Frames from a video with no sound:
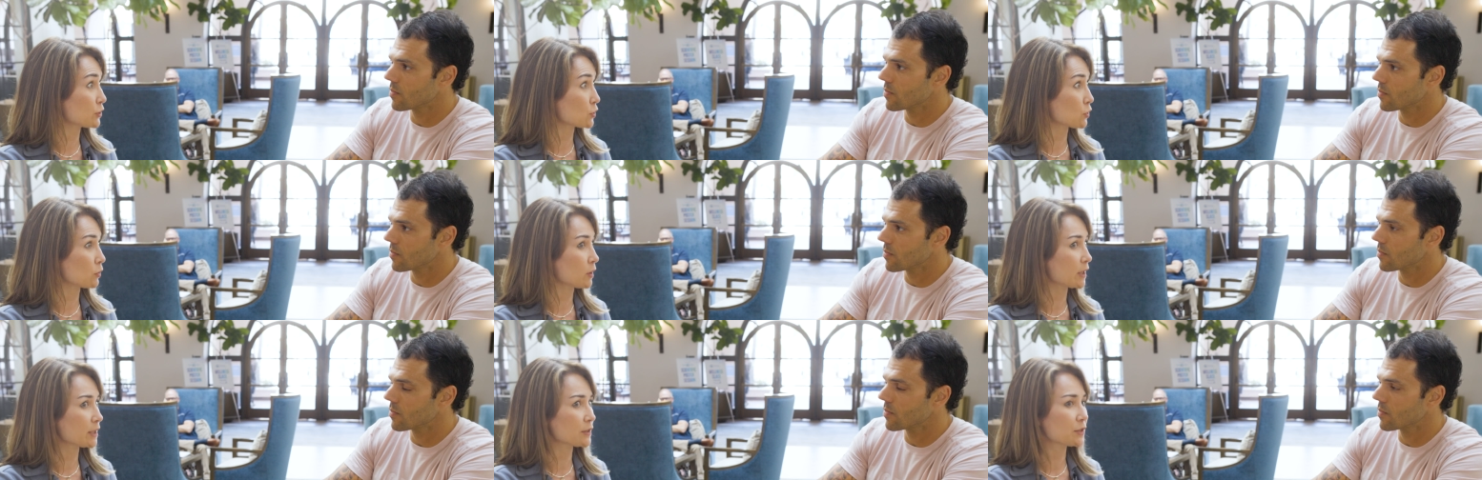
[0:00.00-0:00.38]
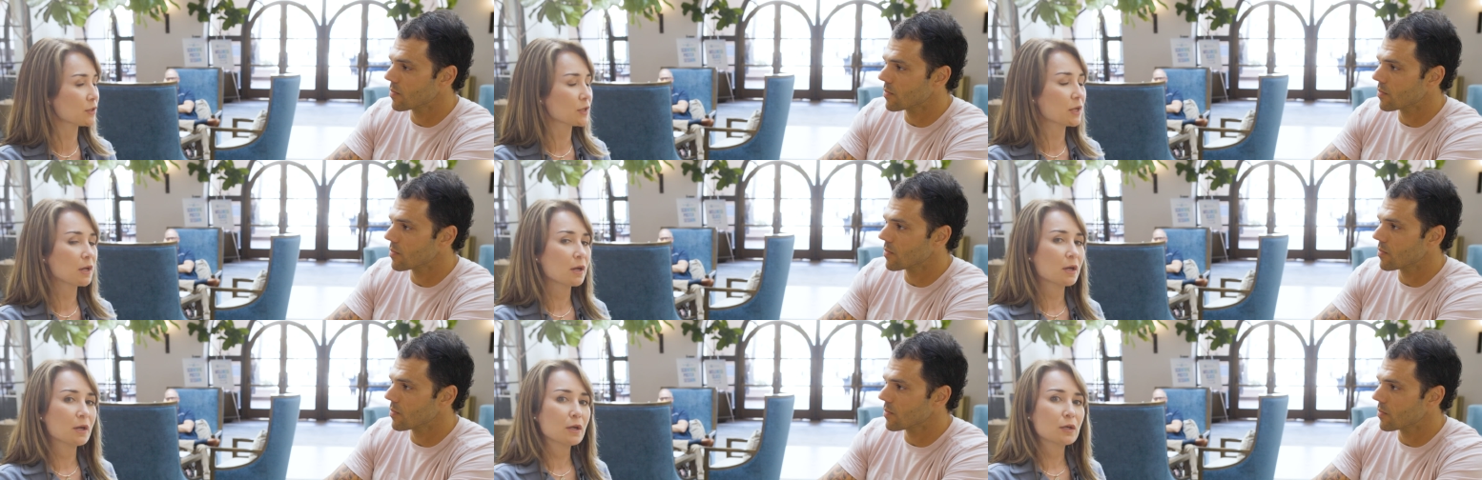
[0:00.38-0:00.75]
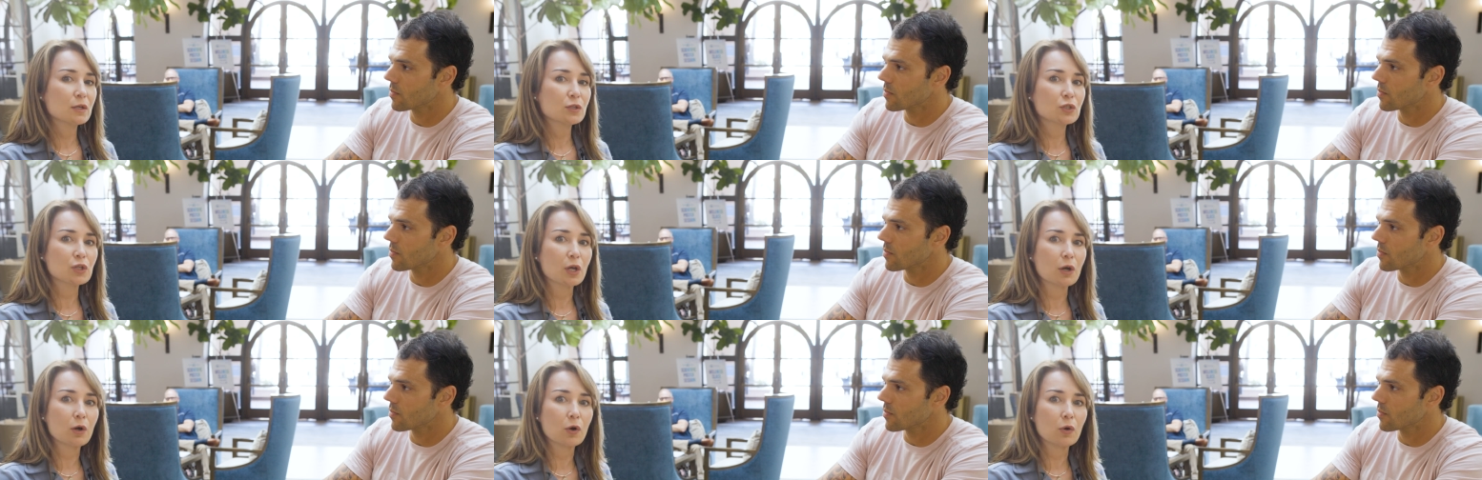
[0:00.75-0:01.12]
Speaker 1: source.
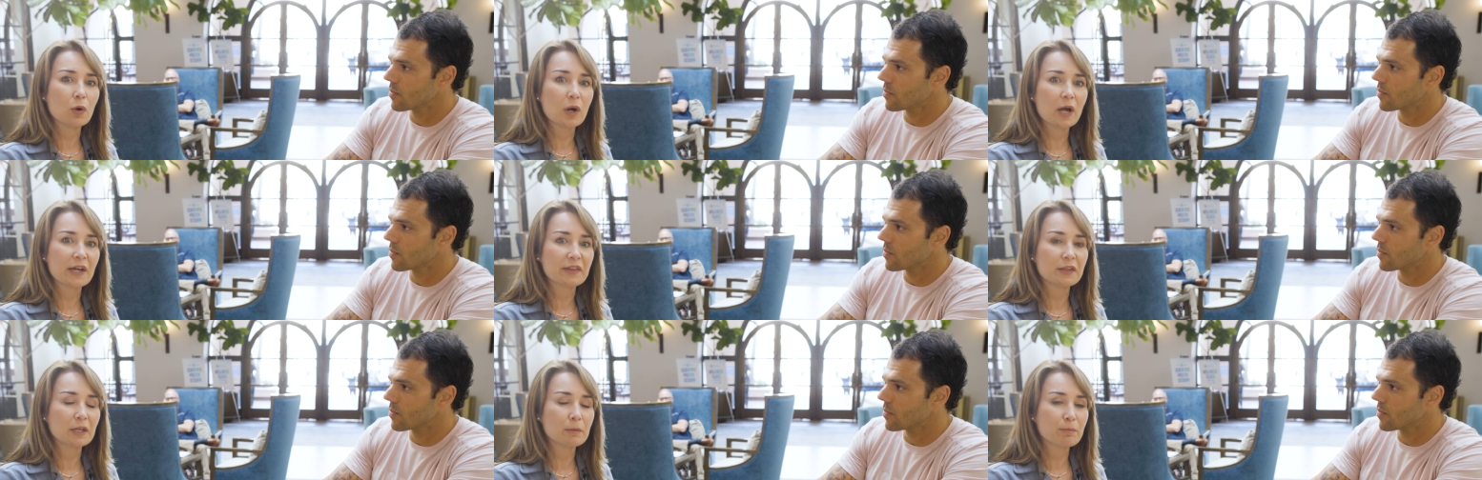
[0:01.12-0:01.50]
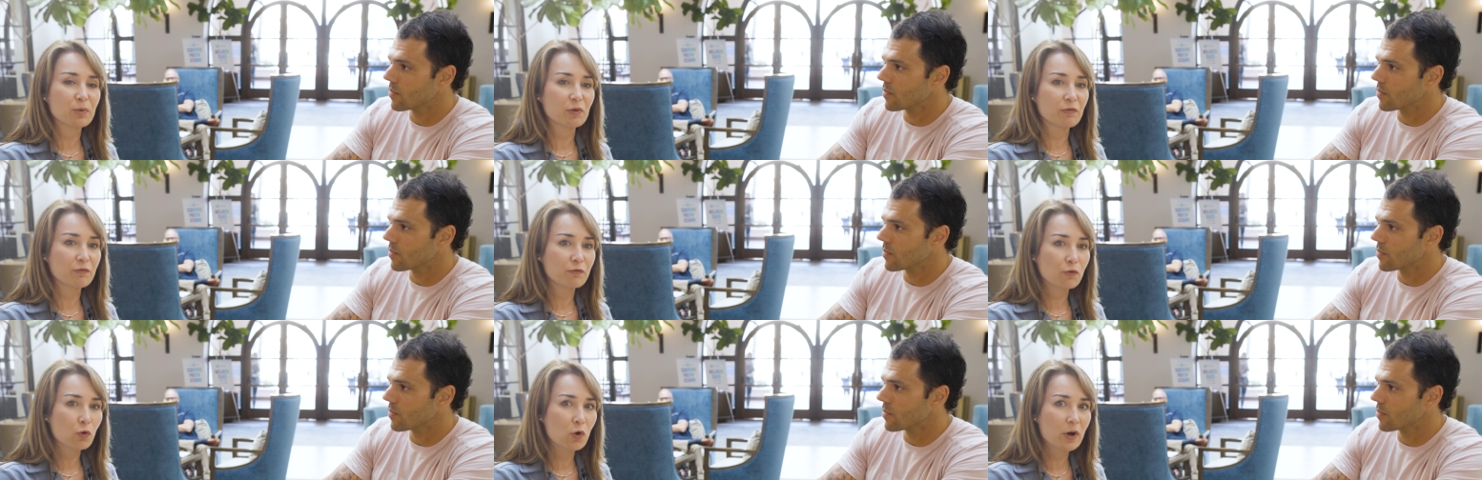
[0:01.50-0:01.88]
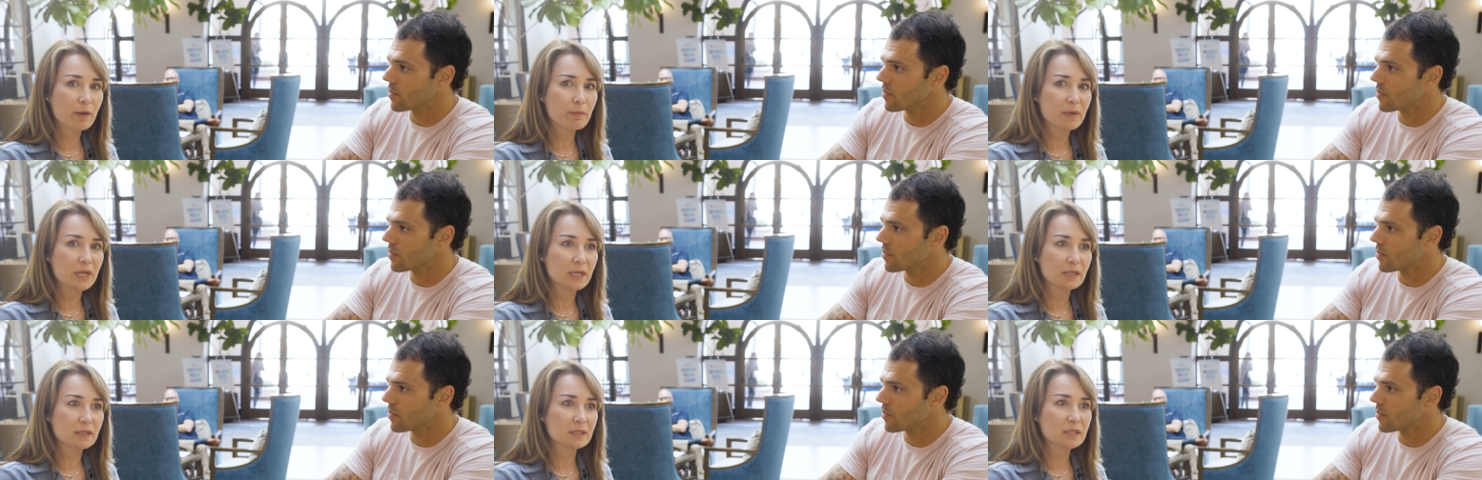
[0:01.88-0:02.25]
So I think
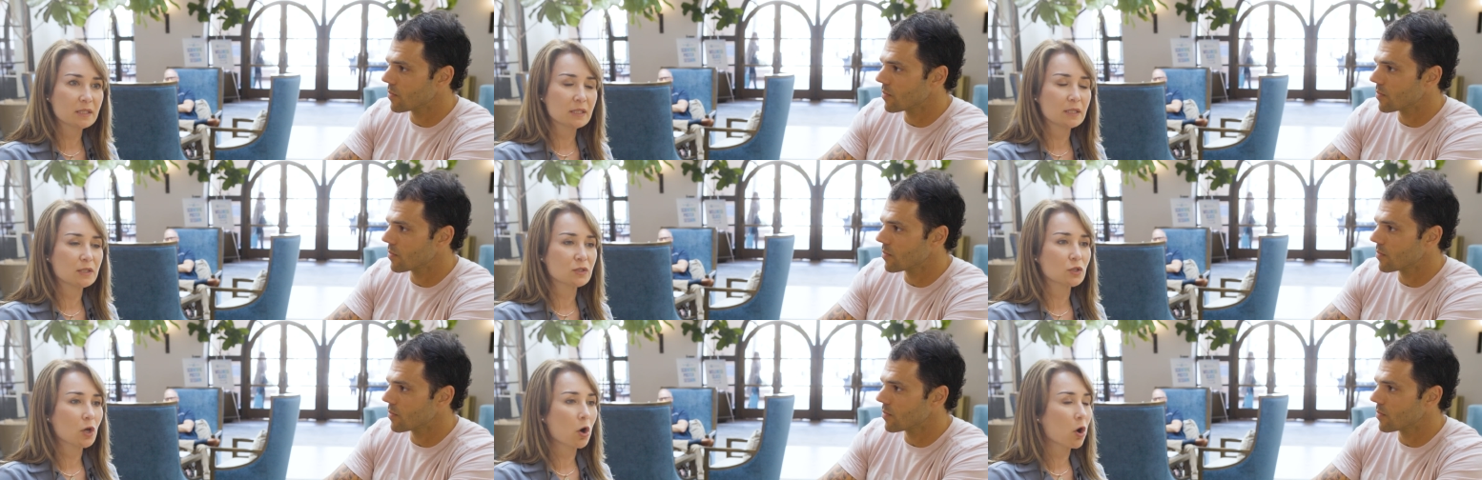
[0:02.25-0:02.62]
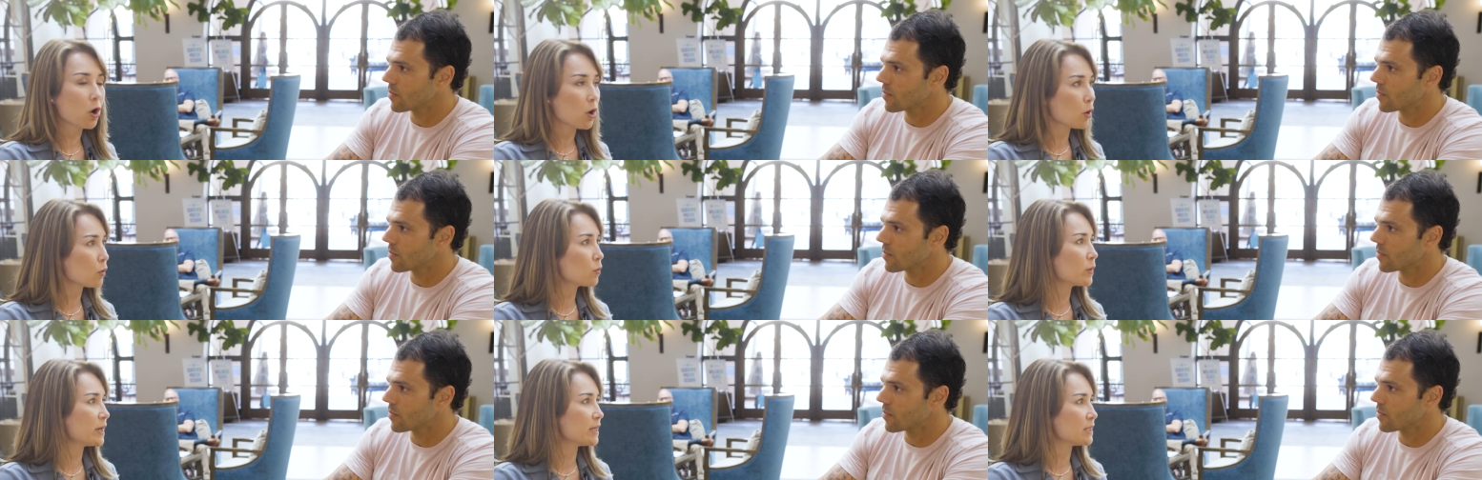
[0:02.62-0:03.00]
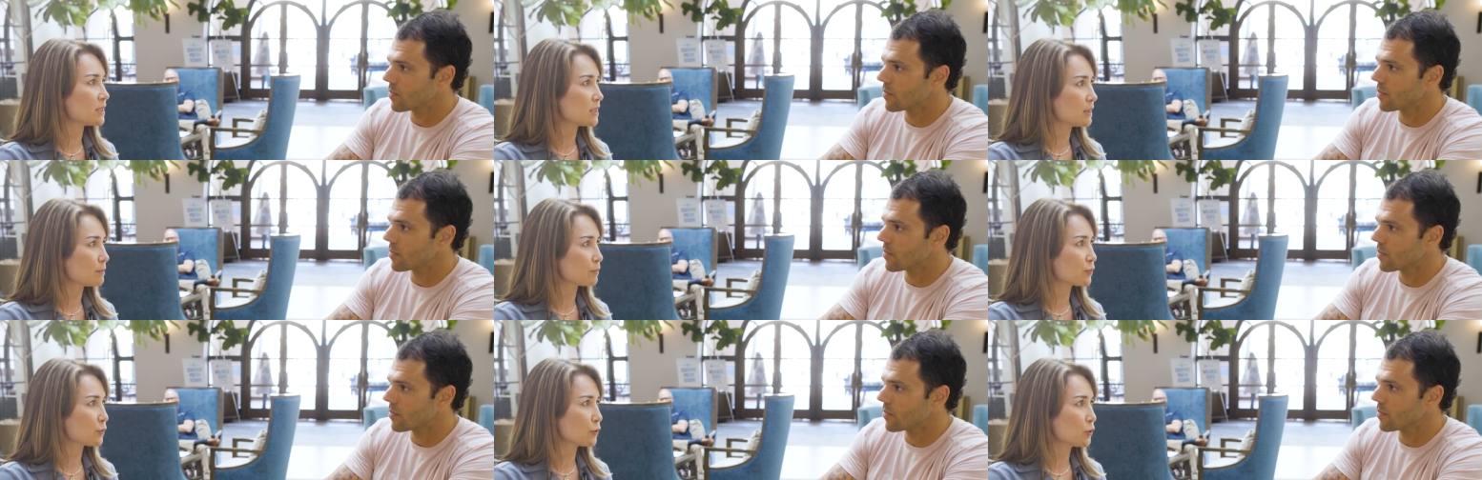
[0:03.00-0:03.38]
performance is
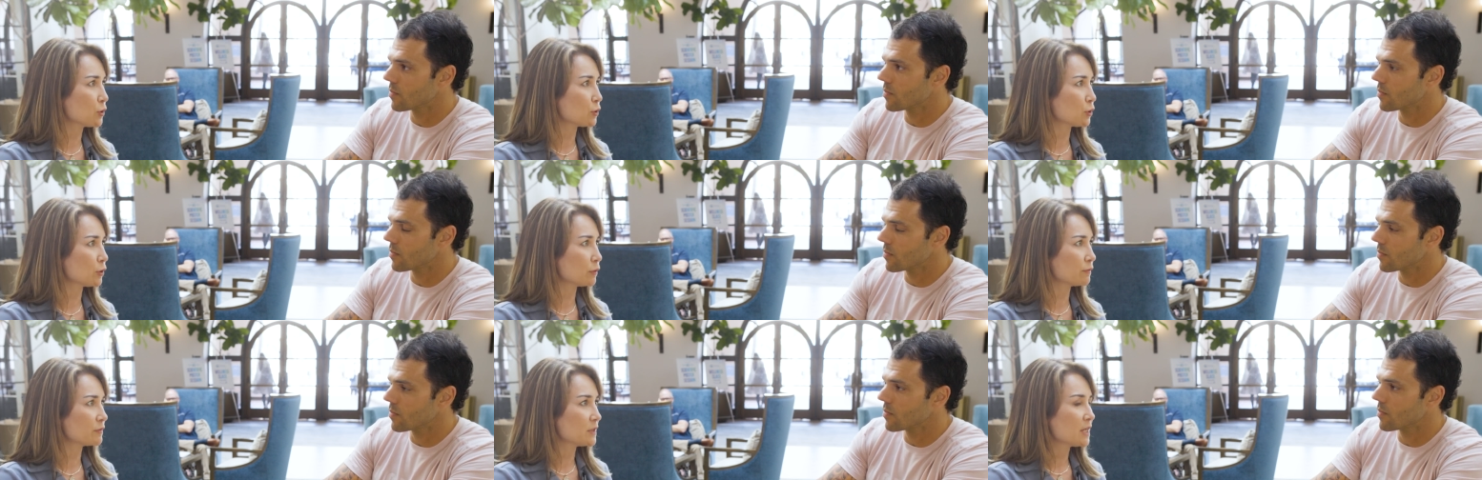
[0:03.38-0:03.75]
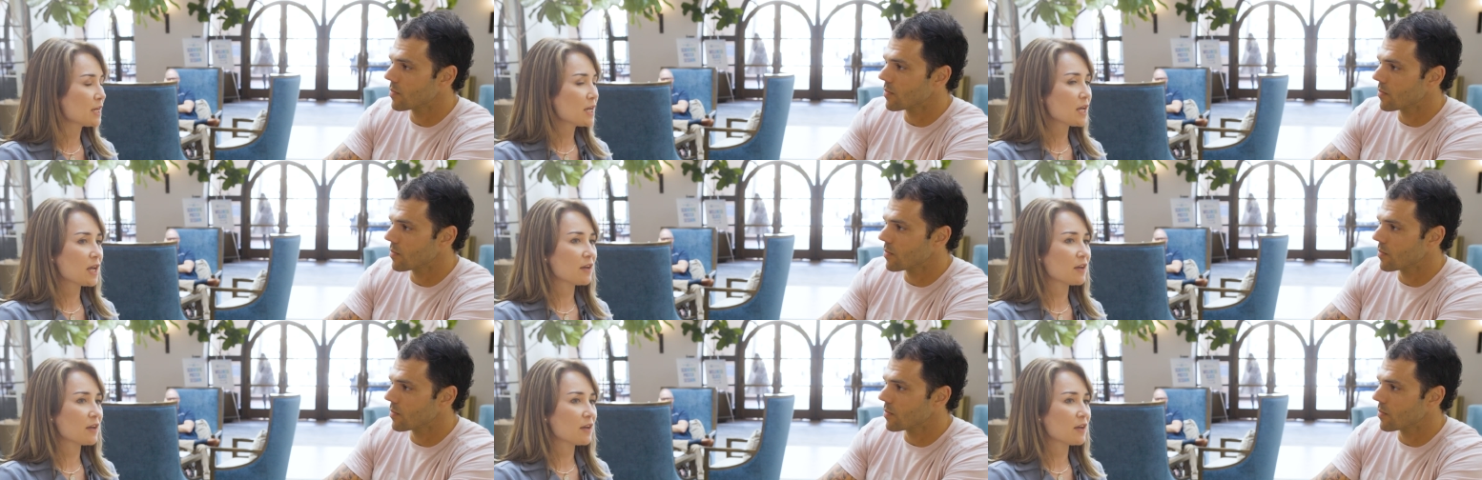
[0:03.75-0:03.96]
always improved